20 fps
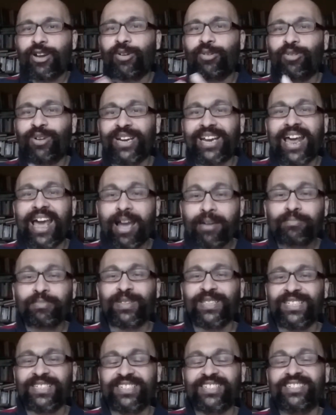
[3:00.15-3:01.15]
what
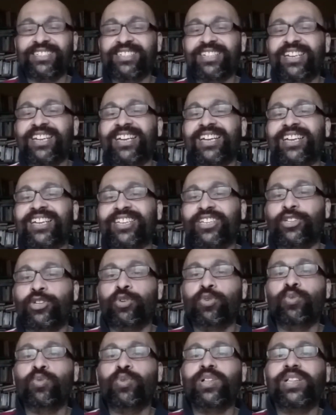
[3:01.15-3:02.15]
happens is
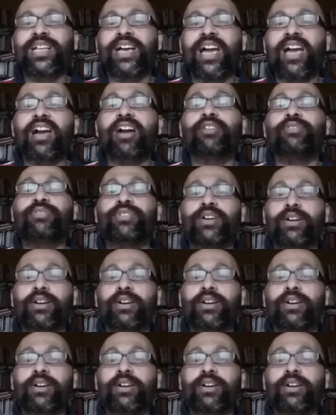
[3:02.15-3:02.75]
you will have